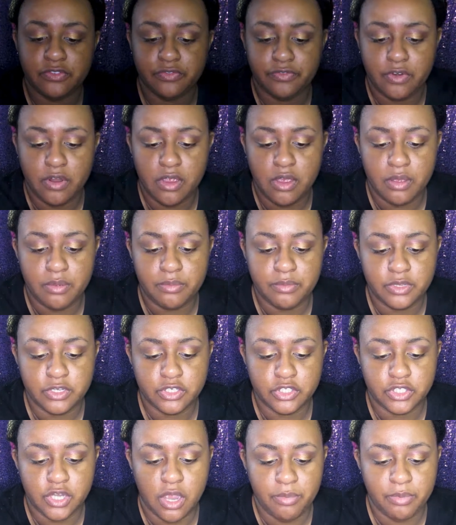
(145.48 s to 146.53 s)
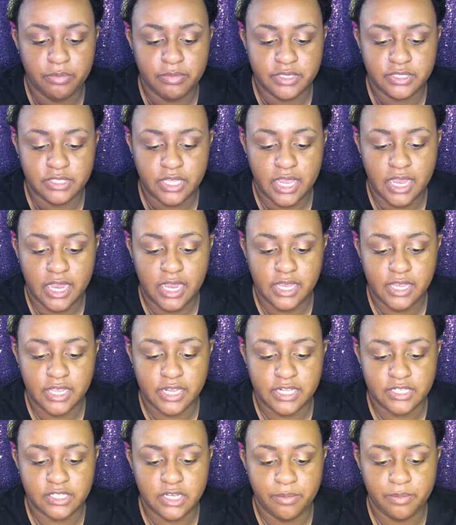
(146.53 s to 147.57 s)
from Shop Miss A and
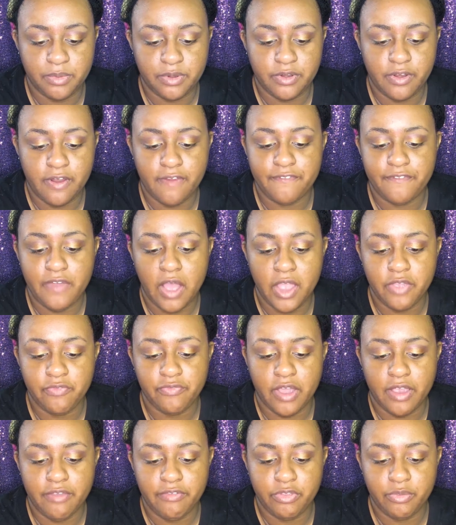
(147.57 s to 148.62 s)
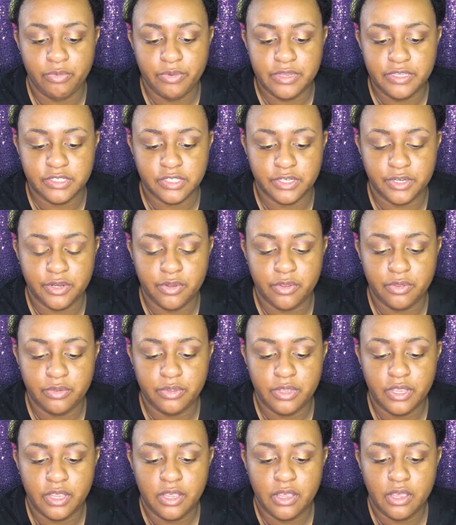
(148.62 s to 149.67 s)
it's number 5530
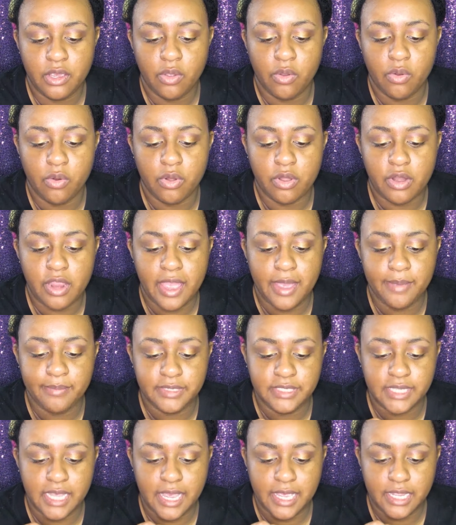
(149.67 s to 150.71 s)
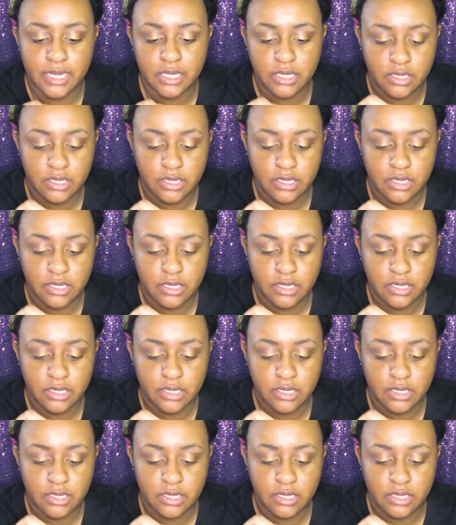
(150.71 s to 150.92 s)
or M10.